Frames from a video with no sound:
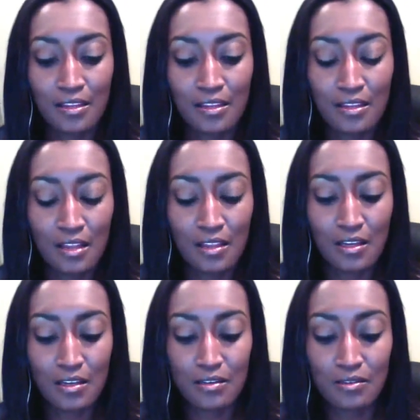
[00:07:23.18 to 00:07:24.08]

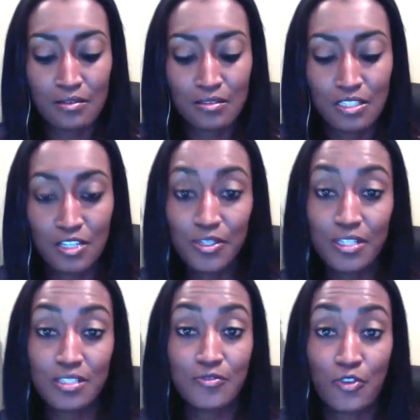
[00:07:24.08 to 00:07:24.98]
the
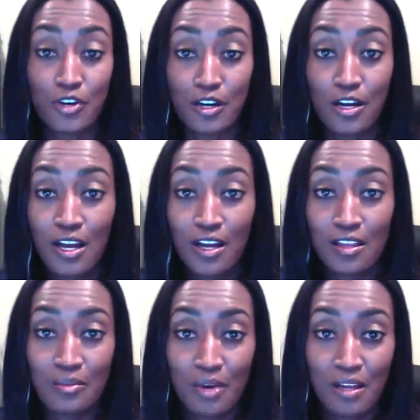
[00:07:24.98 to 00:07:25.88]
series for the
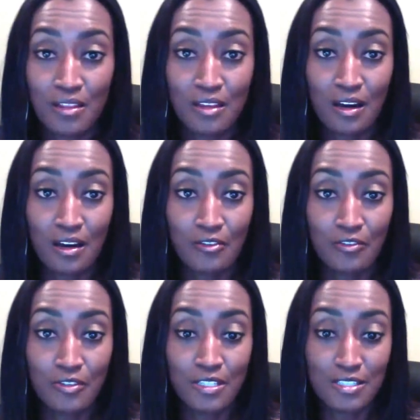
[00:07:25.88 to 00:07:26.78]
month of
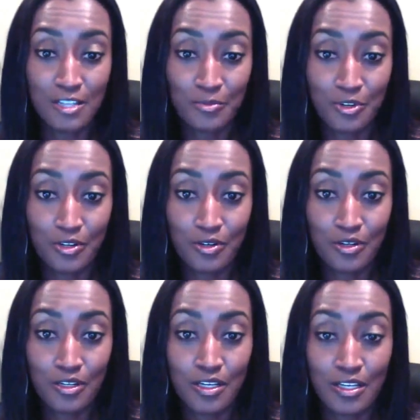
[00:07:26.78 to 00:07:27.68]
December
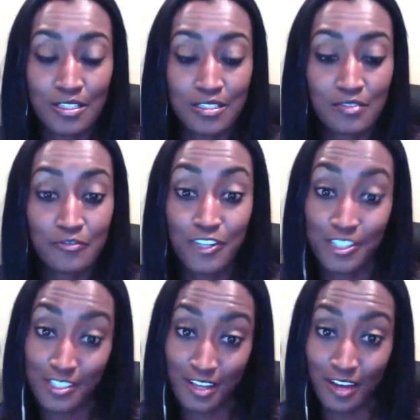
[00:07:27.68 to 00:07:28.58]
is
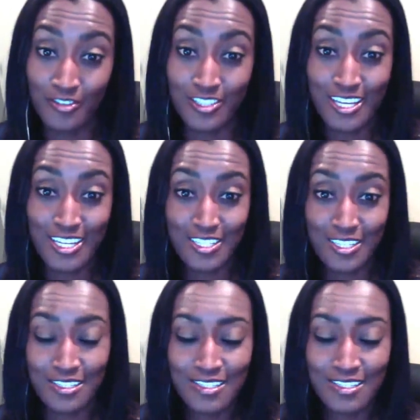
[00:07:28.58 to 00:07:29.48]
Fierce
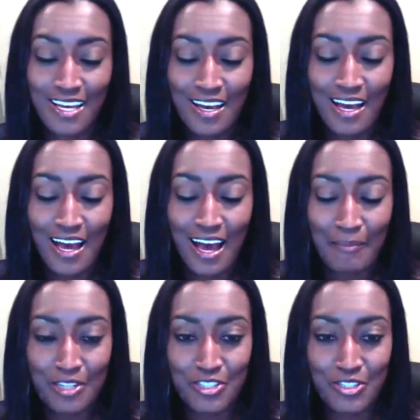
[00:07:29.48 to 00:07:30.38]
Conversations. I'm
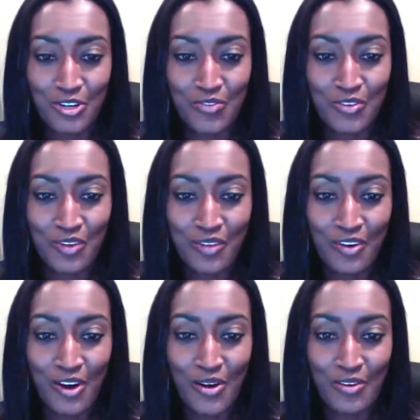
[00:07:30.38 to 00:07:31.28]
not sure if you've ever
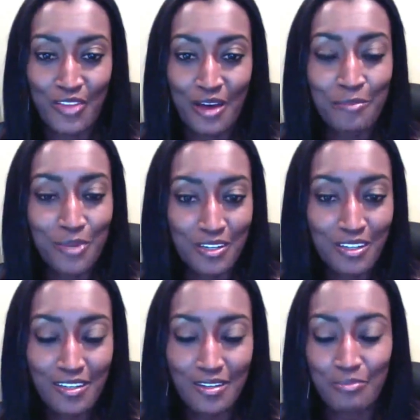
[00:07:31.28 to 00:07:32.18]
heard of that book,
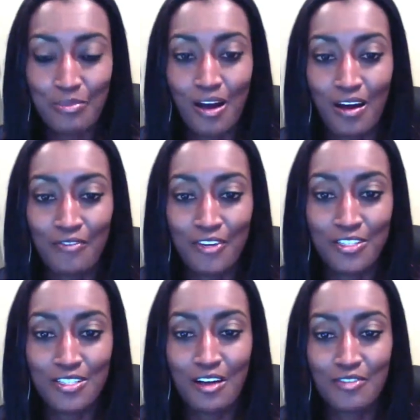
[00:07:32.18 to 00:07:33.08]
Fierce
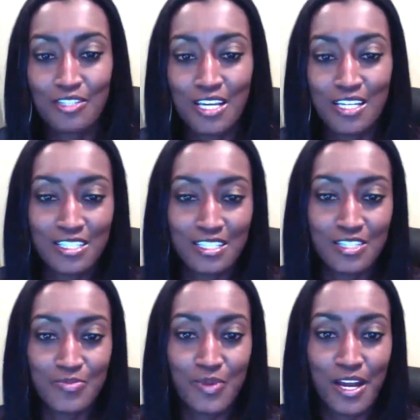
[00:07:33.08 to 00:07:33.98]
Conversations,
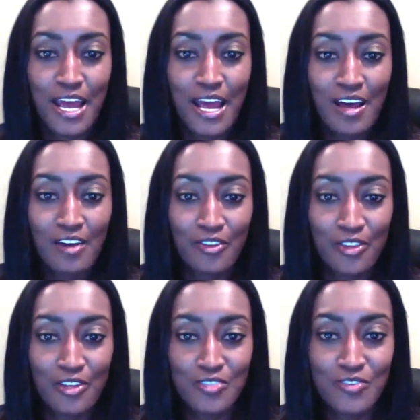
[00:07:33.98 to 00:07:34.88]
but for
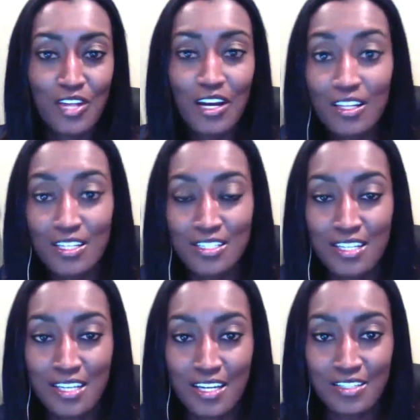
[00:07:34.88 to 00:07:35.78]
those of you that are listening
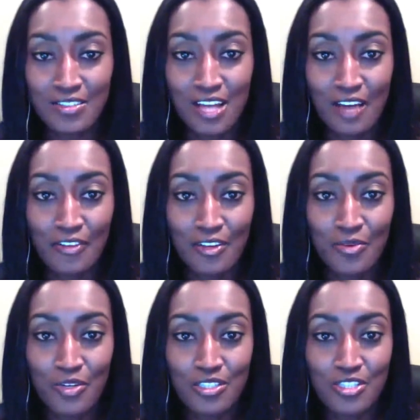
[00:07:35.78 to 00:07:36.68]
in, you definitely
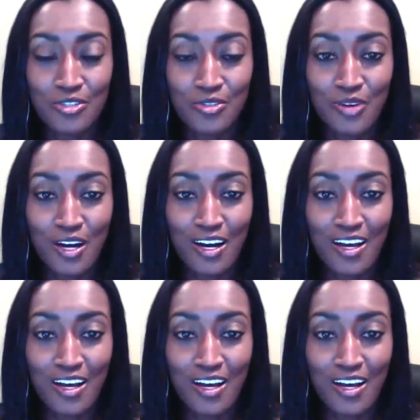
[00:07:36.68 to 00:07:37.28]
want to